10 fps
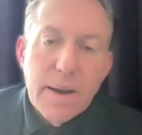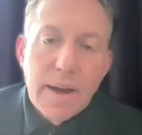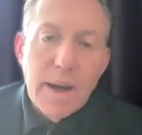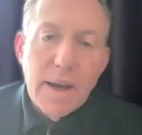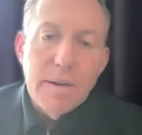
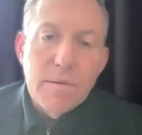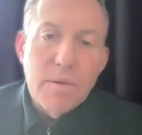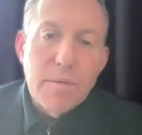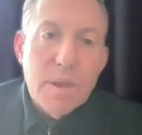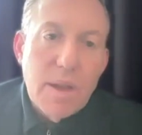And
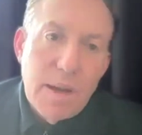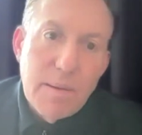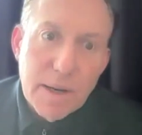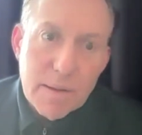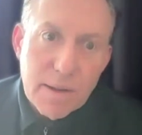when we think
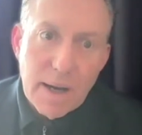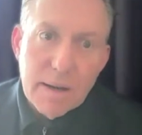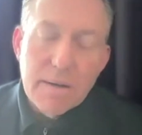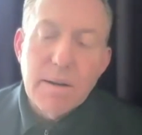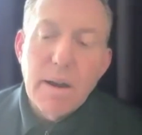about that,
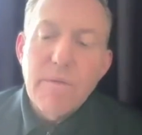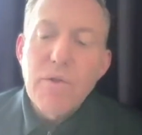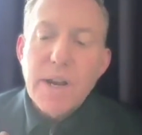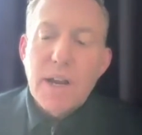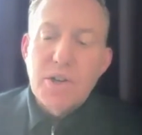every